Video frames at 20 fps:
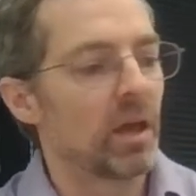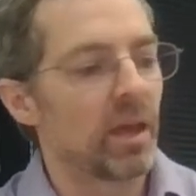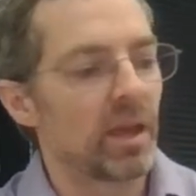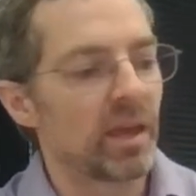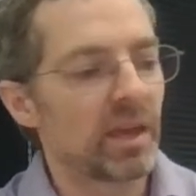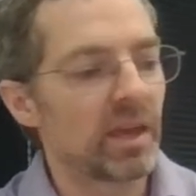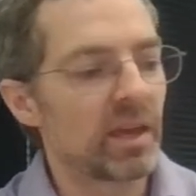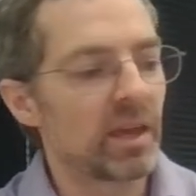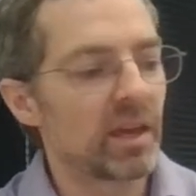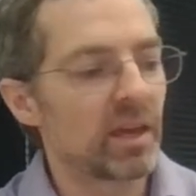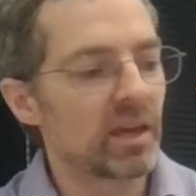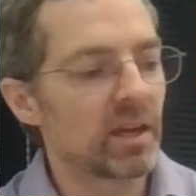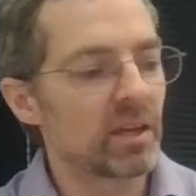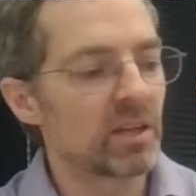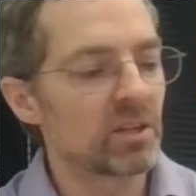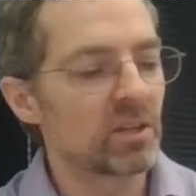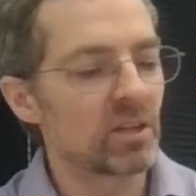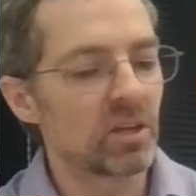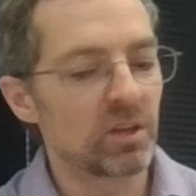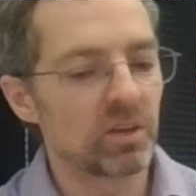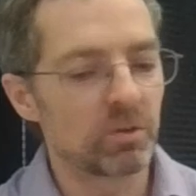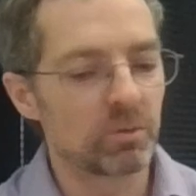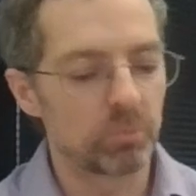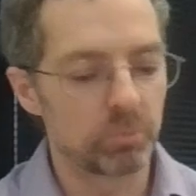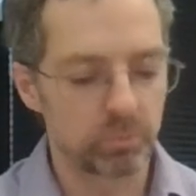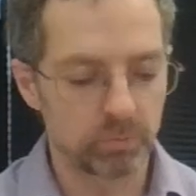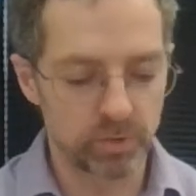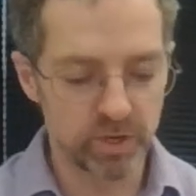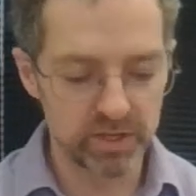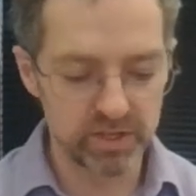And
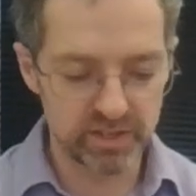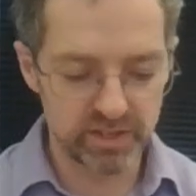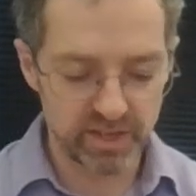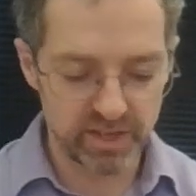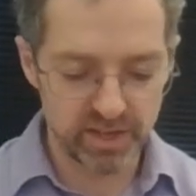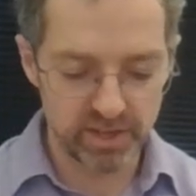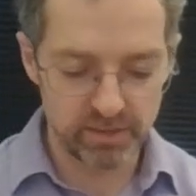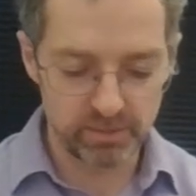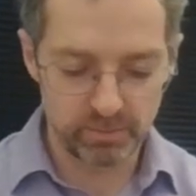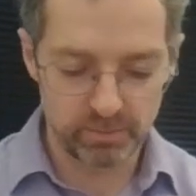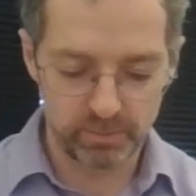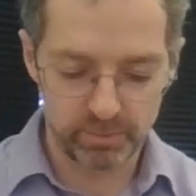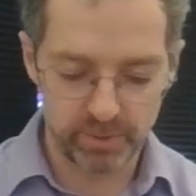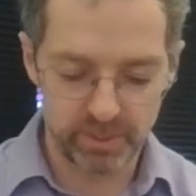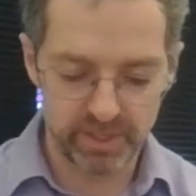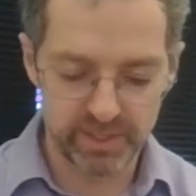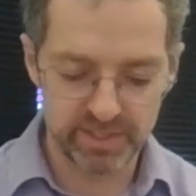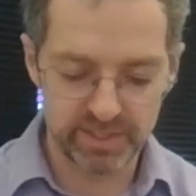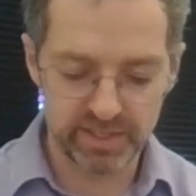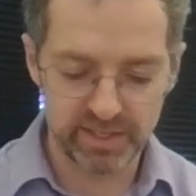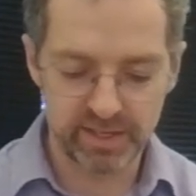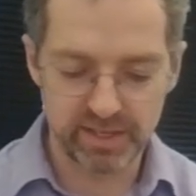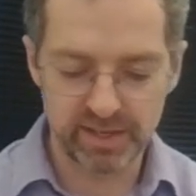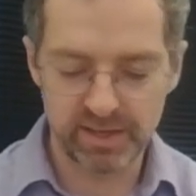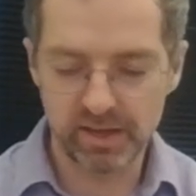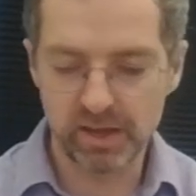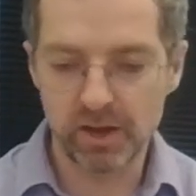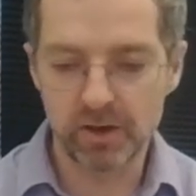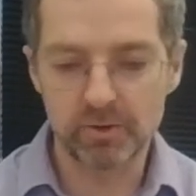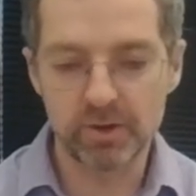one day we
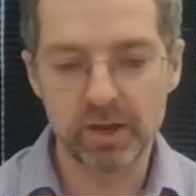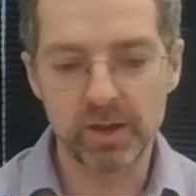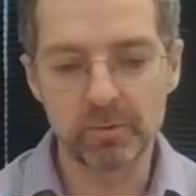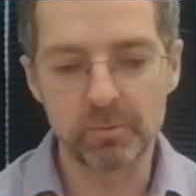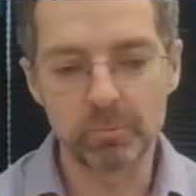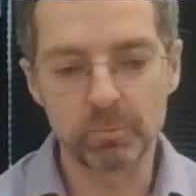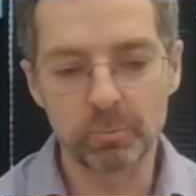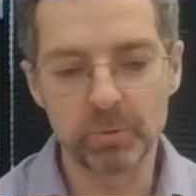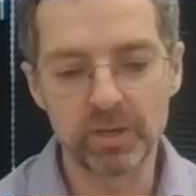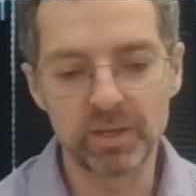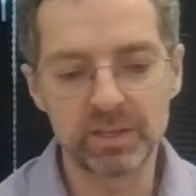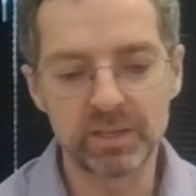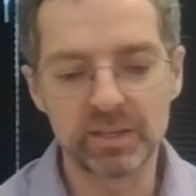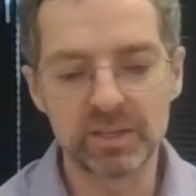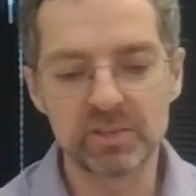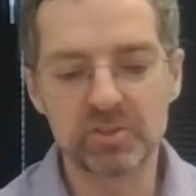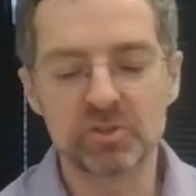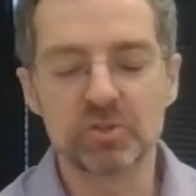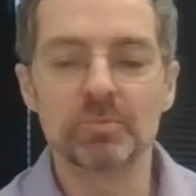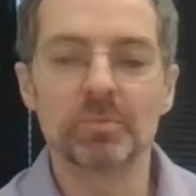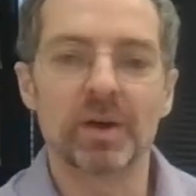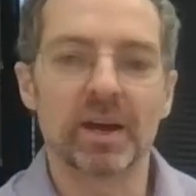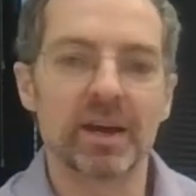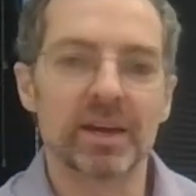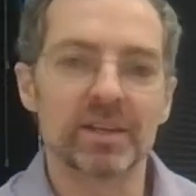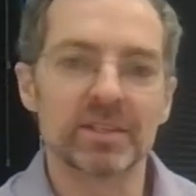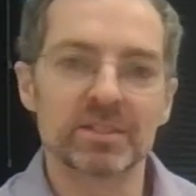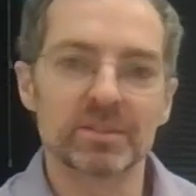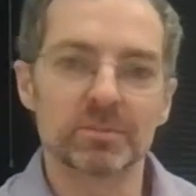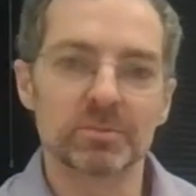say, all right, we need to
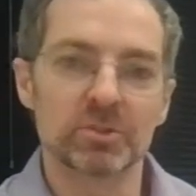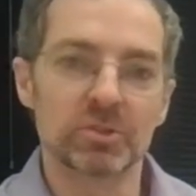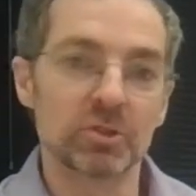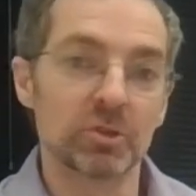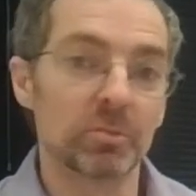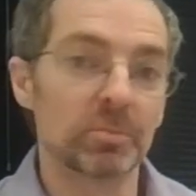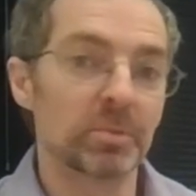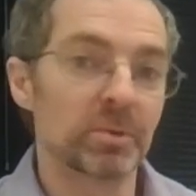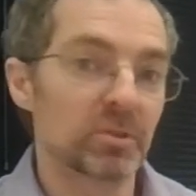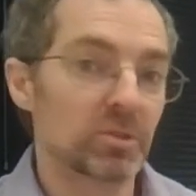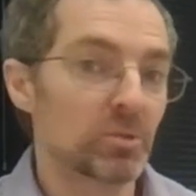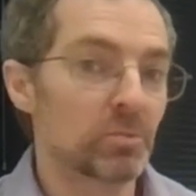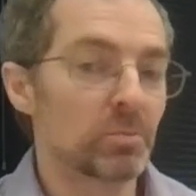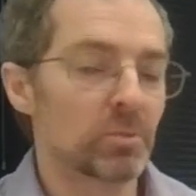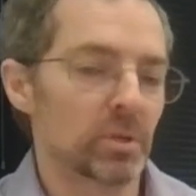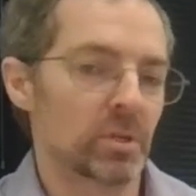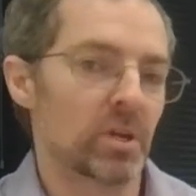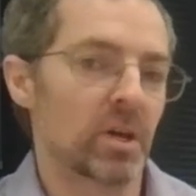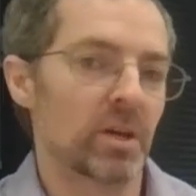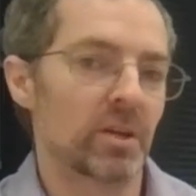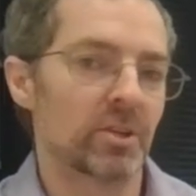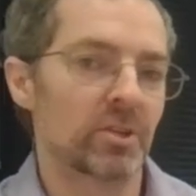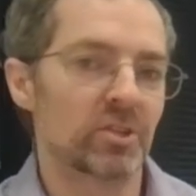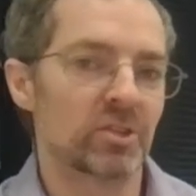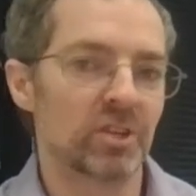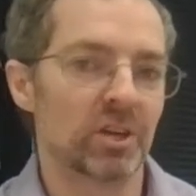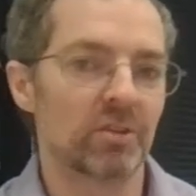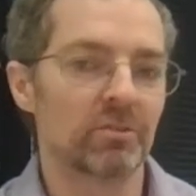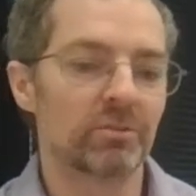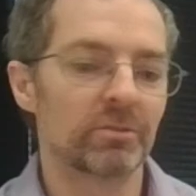buy some soup to put on our
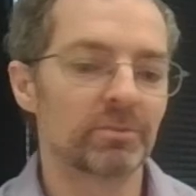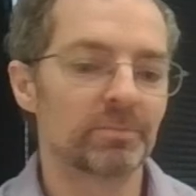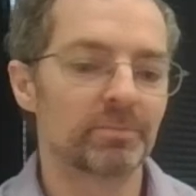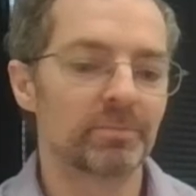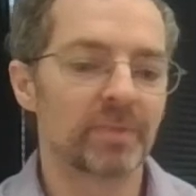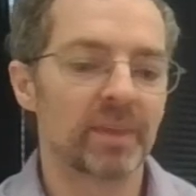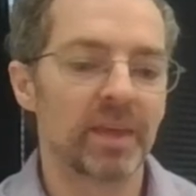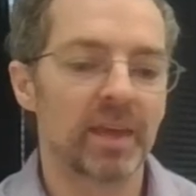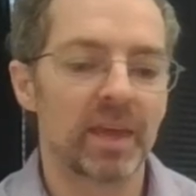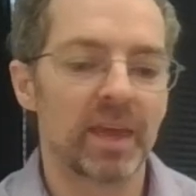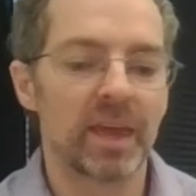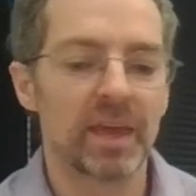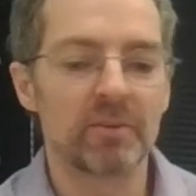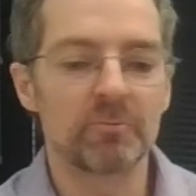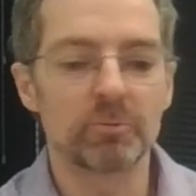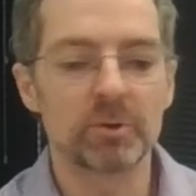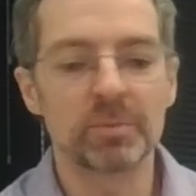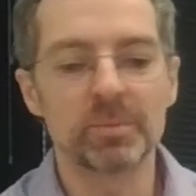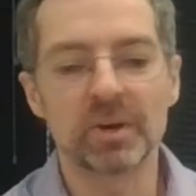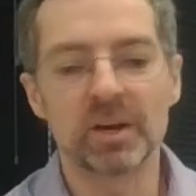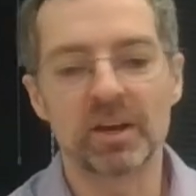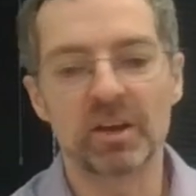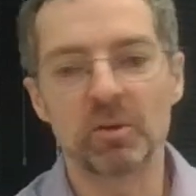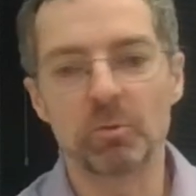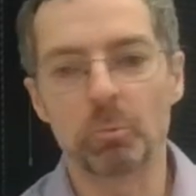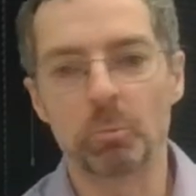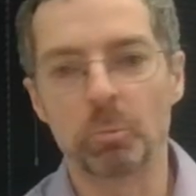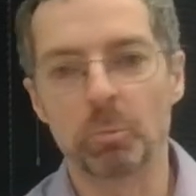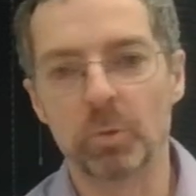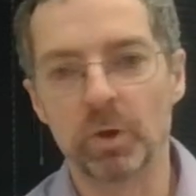shelf. And we buy
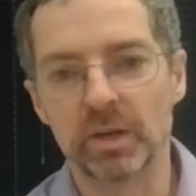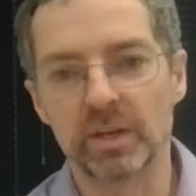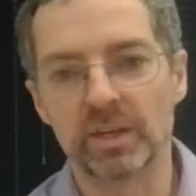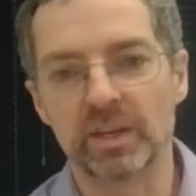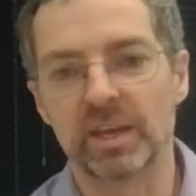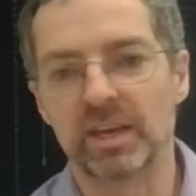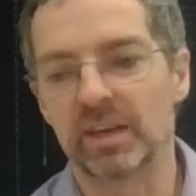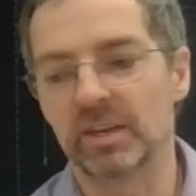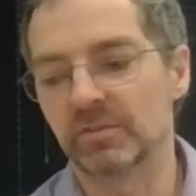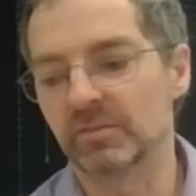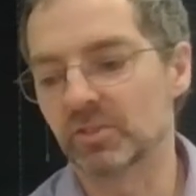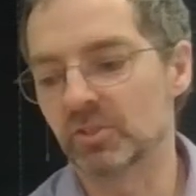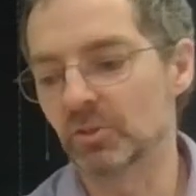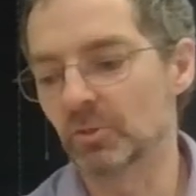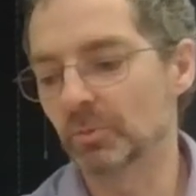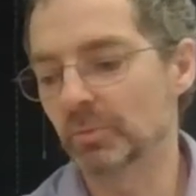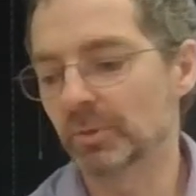1 can of soup.